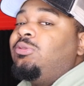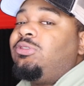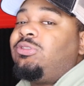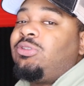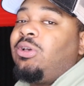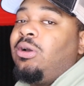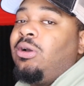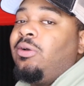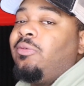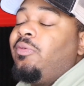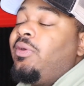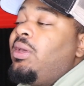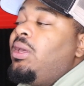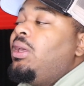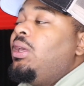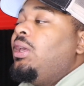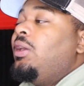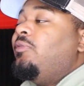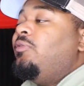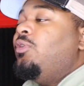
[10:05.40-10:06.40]
Surf.
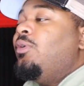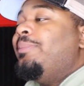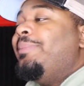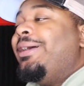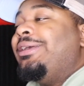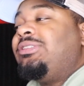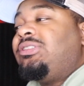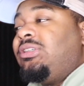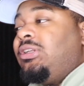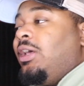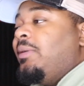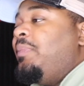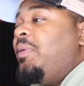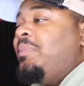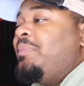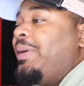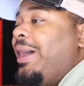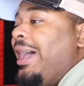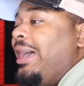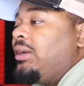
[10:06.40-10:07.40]
If you're messing up
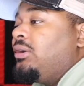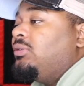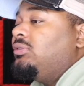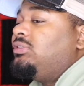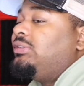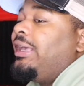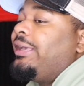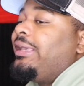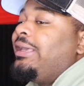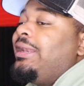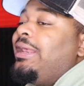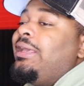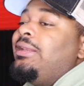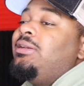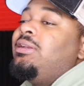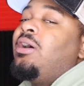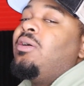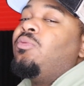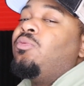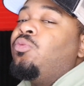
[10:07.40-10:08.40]
in battles, that can
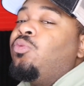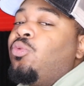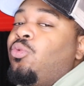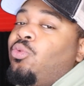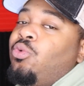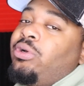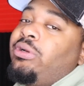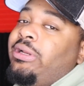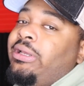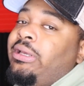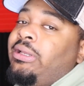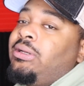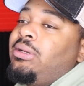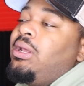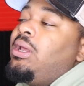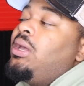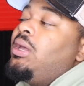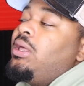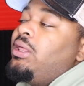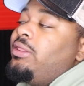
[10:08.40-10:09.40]
end up ruining
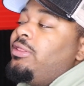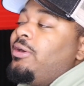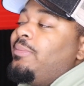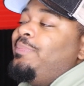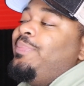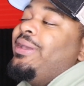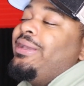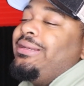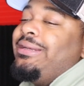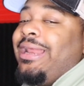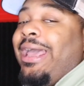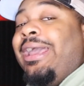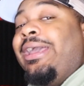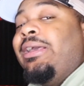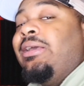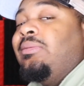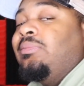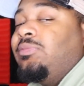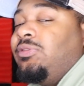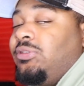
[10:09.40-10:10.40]
the big
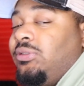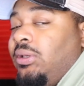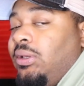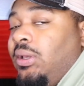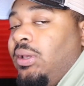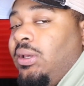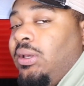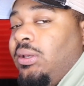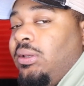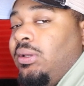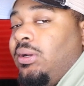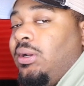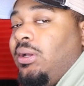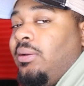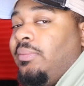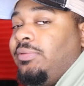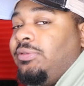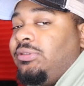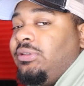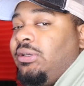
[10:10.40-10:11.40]
names. You know what
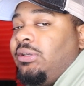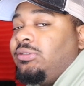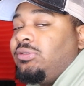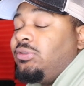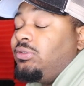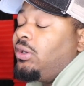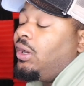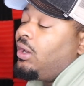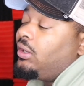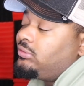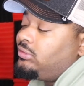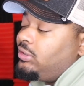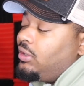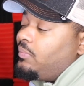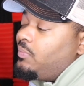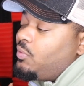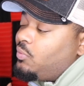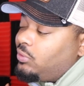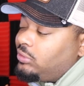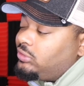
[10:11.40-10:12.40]
I'm saying? So y'all tell
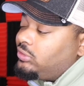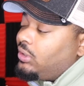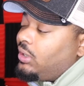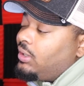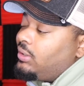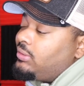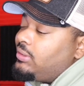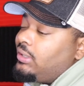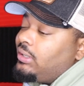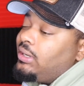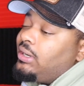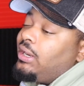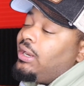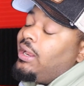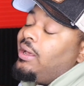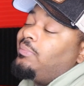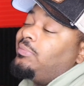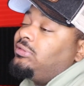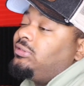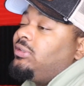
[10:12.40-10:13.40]
me what y'all think in the
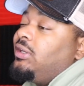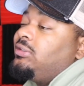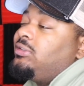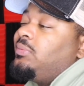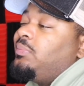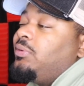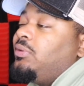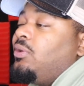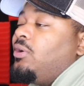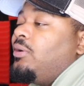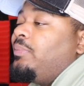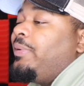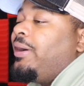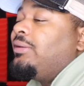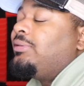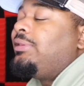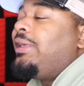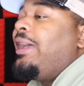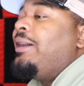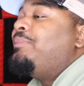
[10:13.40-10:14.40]
comment section below
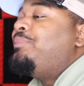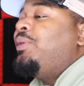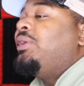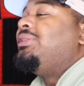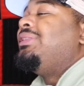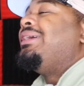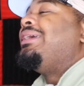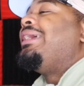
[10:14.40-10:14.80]
about that. But the